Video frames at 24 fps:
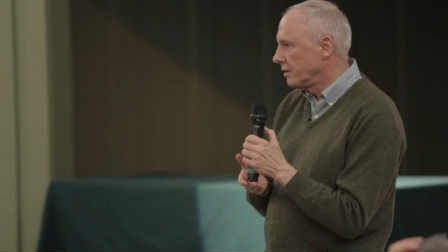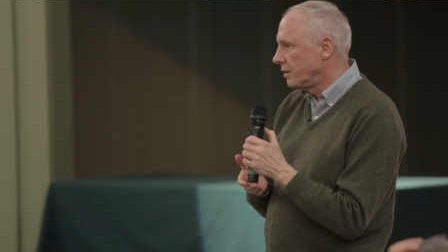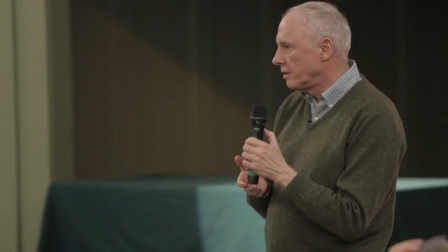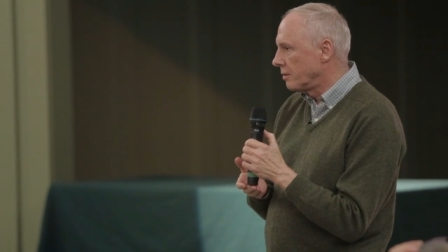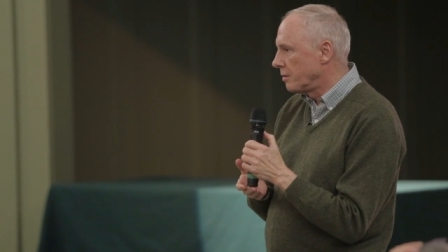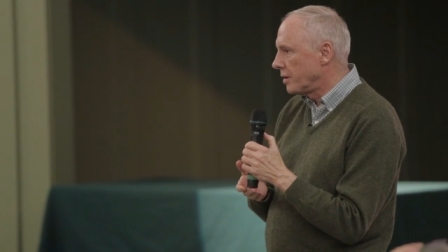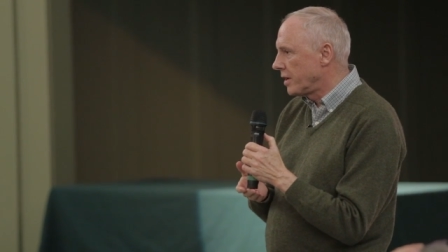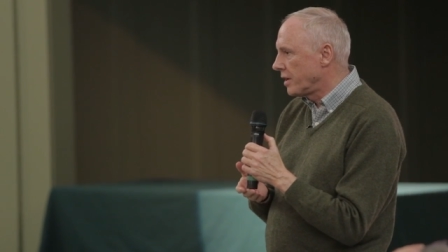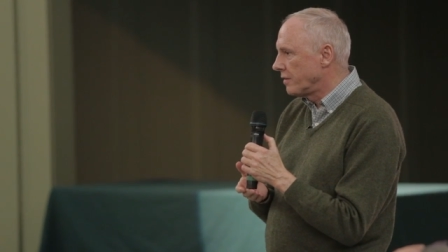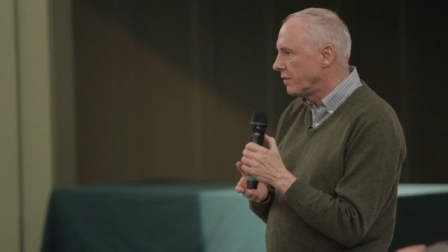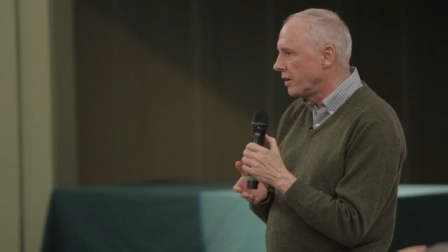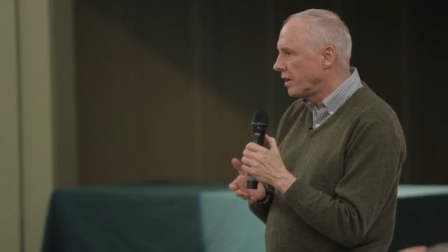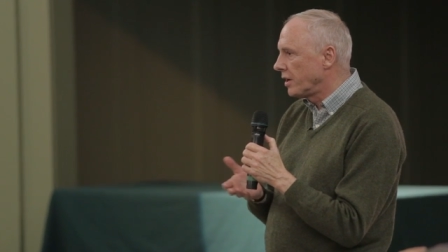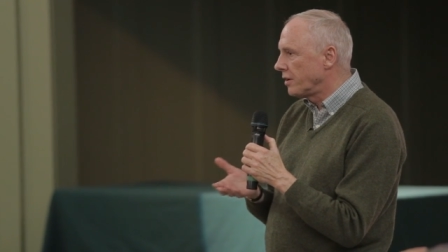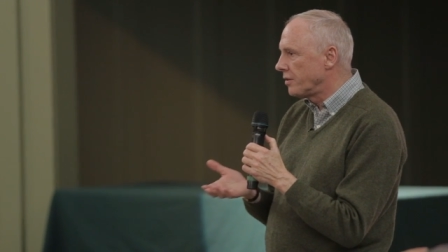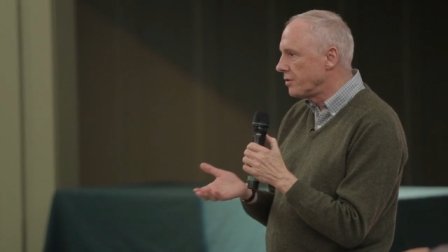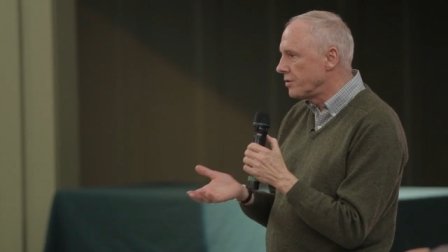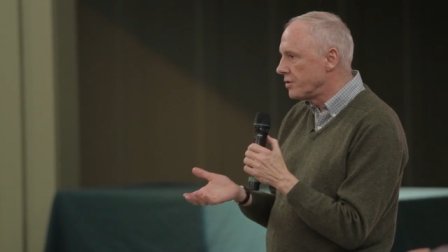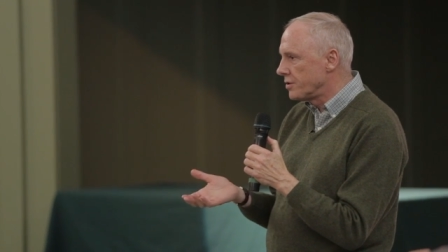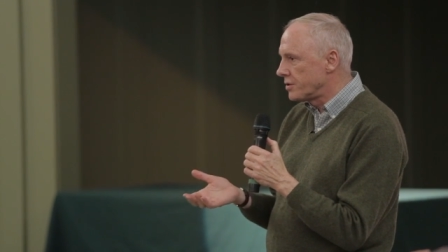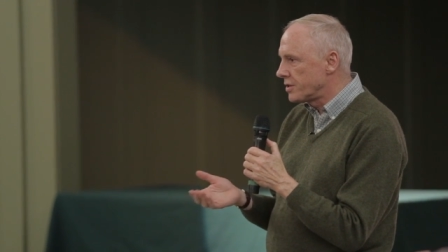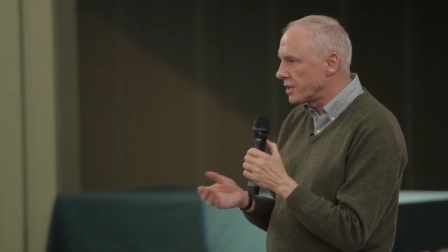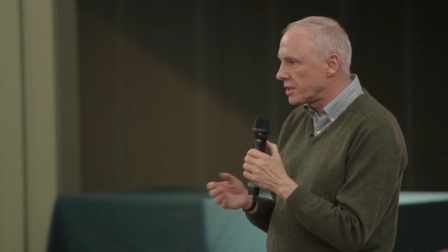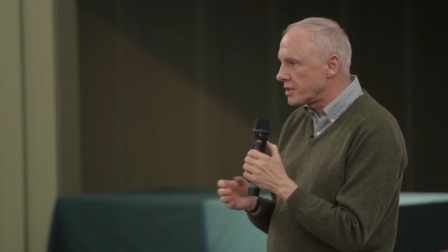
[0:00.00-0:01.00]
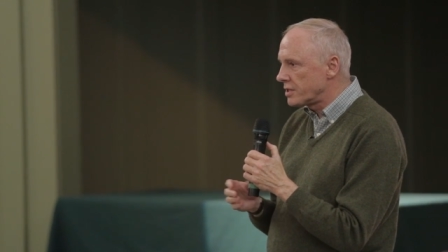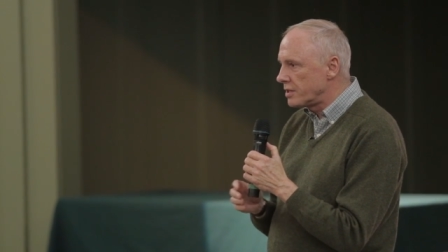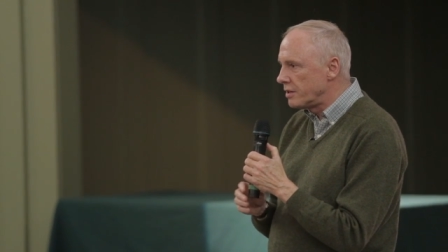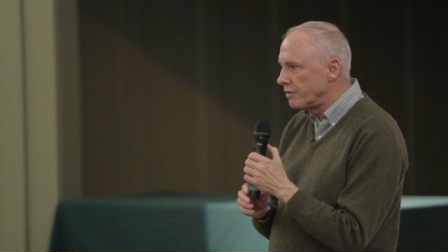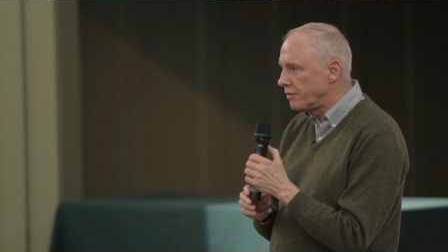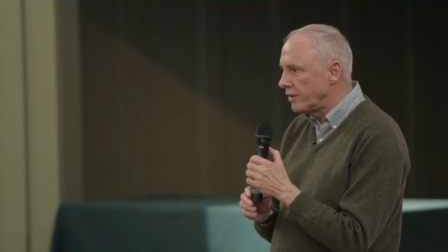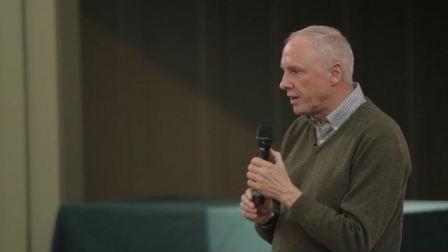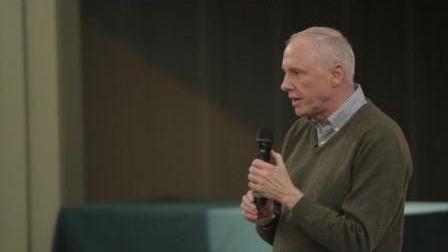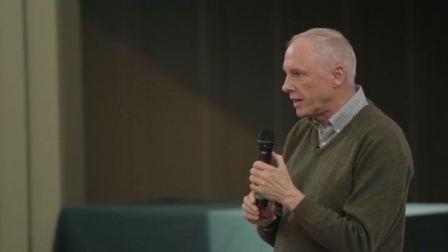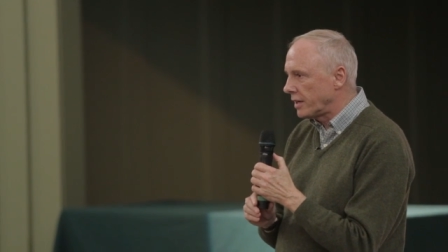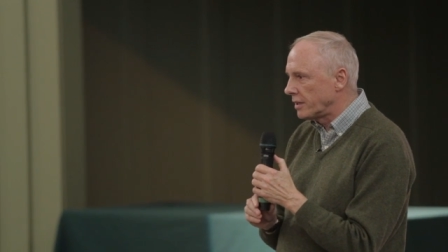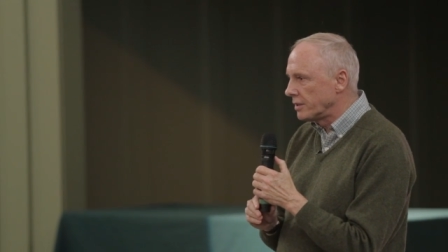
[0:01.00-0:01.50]
You know, we have 160
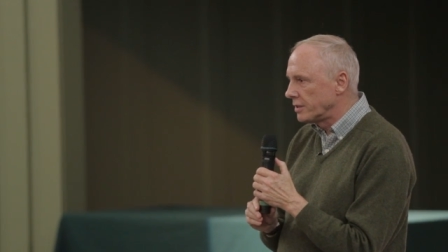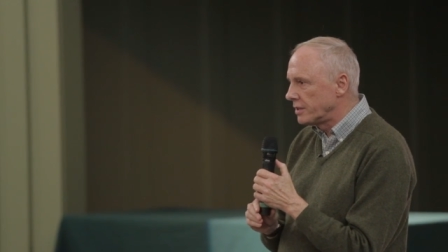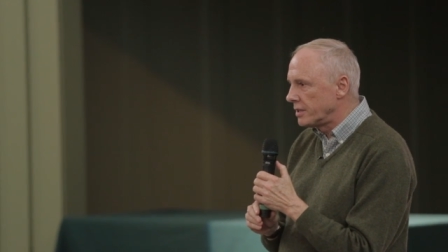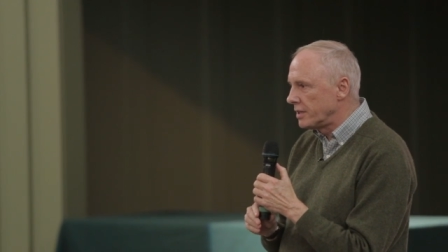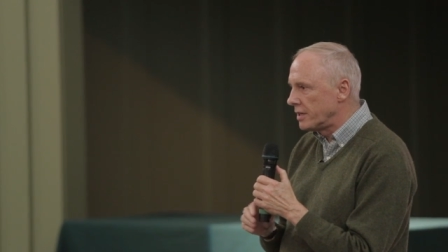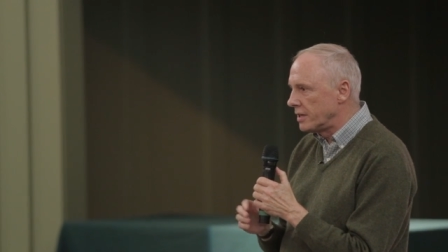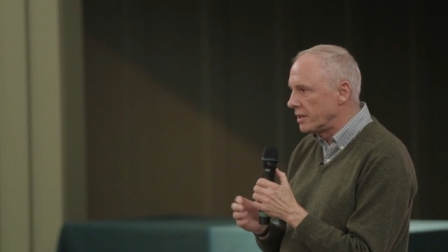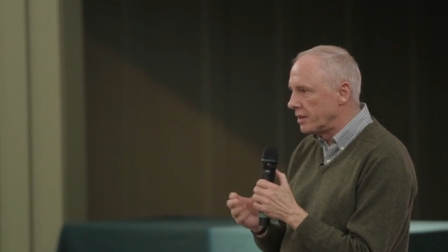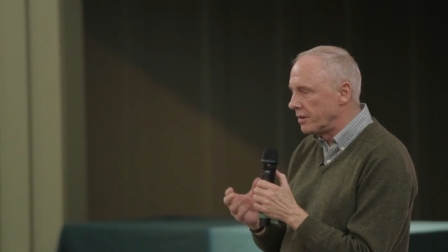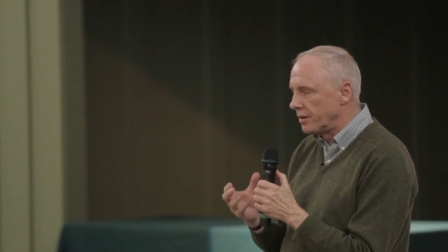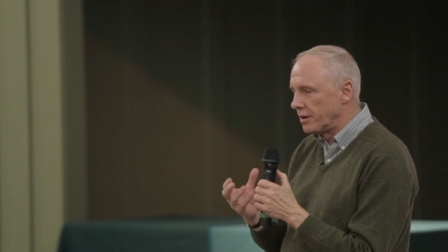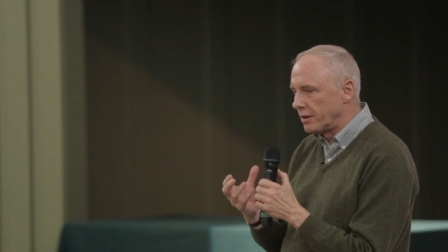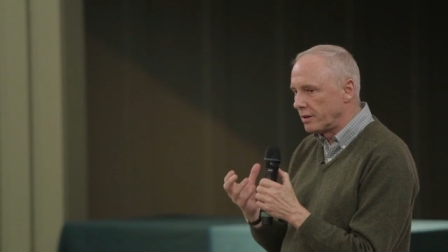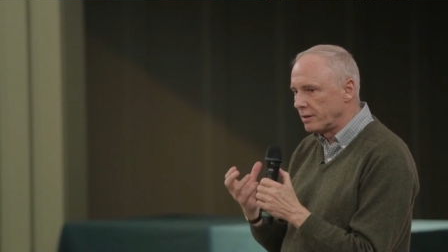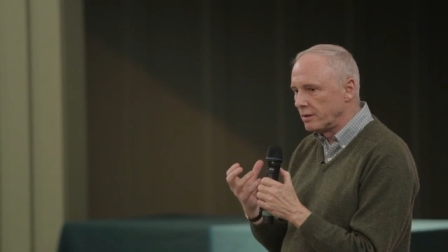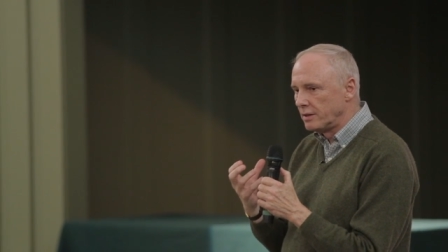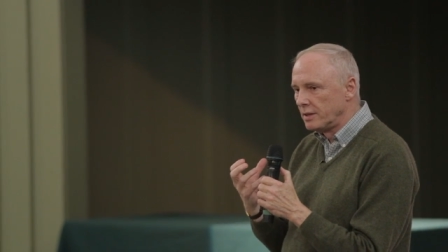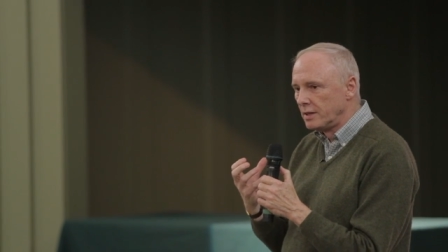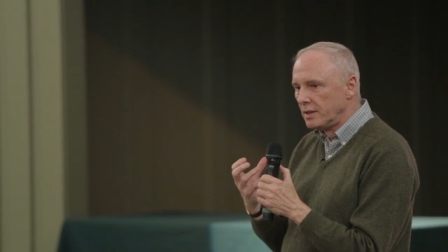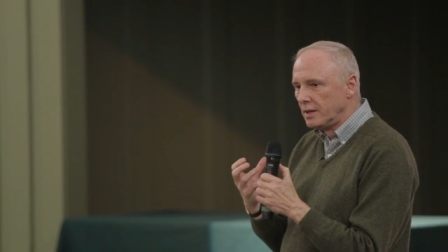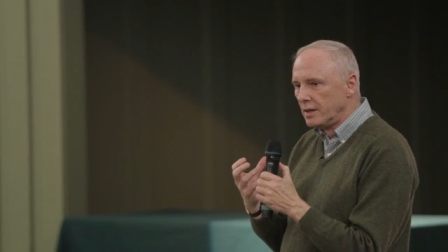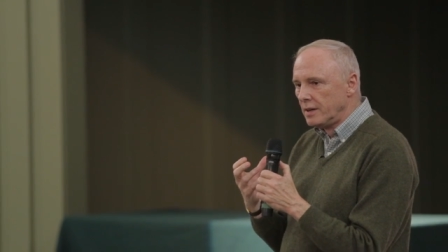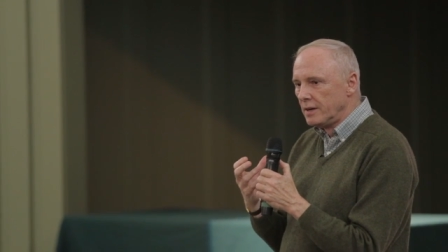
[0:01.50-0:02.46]
faculty and they're,